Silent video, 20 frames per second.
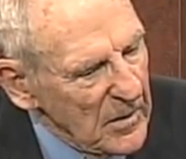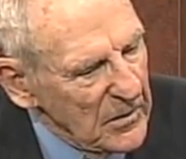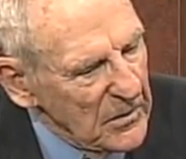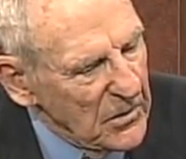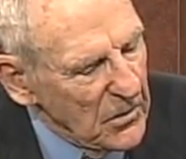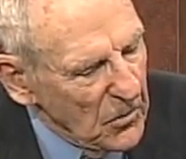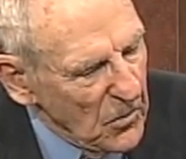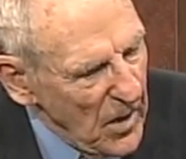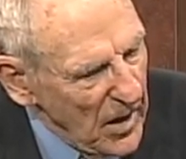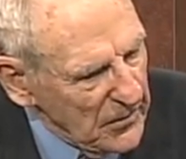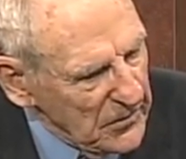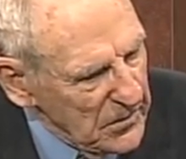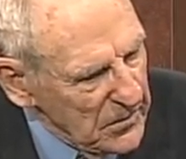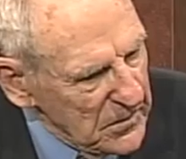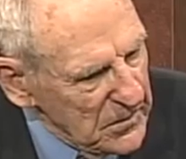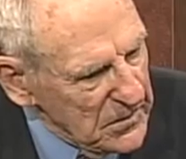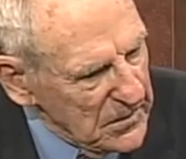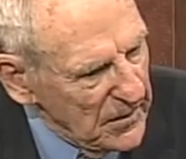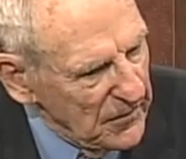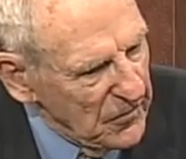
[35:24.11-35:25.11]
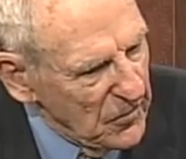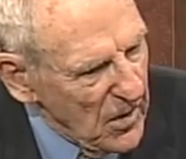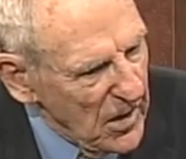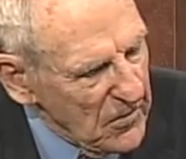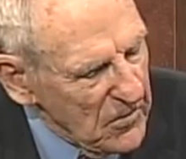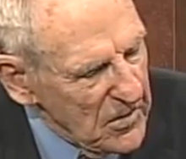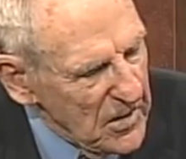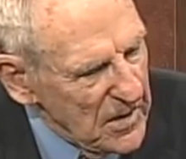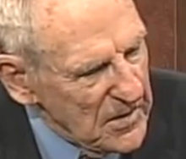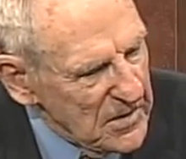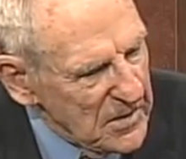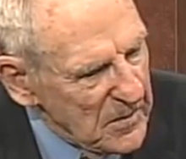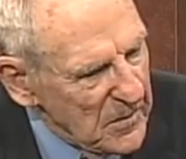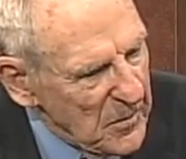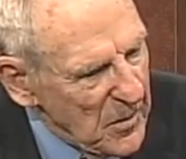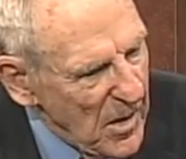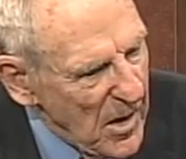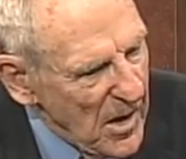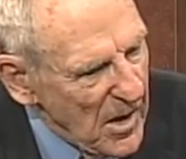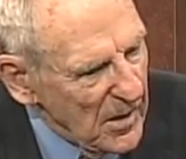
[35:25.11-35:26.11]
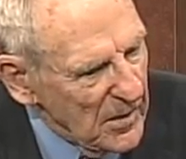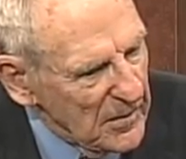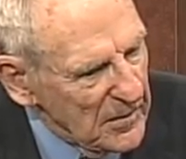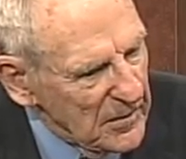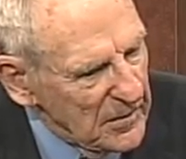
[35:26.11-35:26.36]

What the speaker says: directors of Recreation and Park